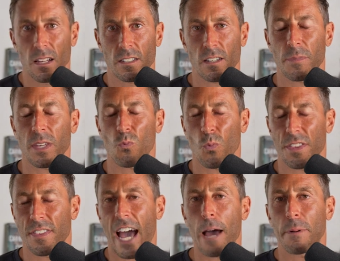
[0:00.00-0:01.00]
something
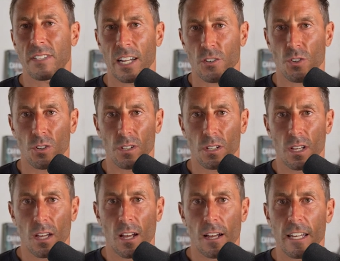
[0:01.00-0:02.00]
with that potential
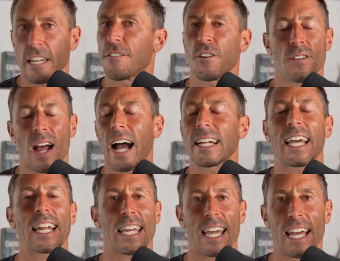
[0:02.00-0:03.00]
if you're not
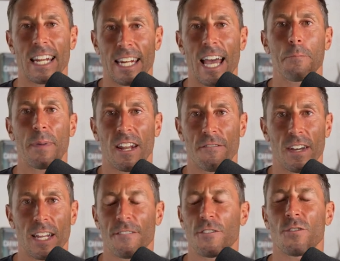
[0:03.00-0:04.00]
getting any net
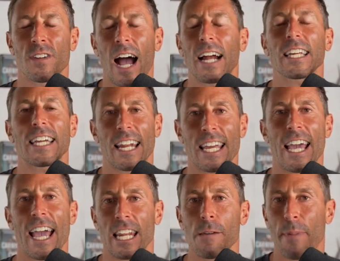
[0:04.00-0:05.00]
benefit, if you're not
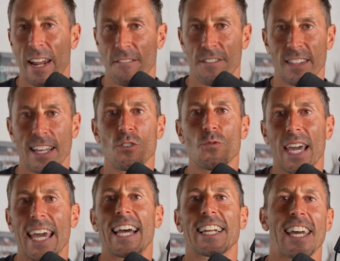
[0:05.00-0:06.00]
getting any benefit that you
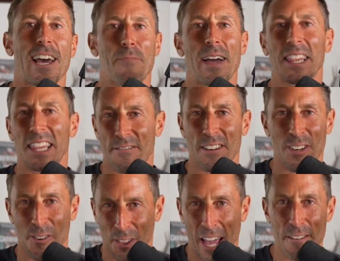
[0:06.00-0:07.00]
can't get by
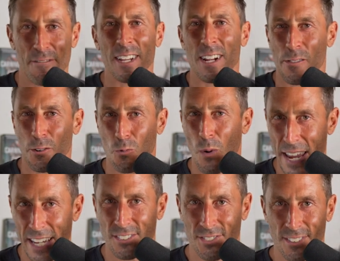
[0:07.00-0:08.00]
living your life in other
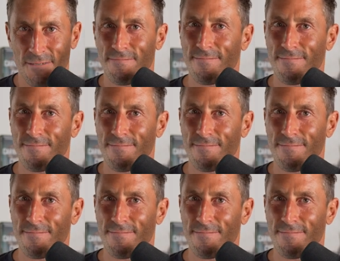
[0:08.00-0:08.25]
ways?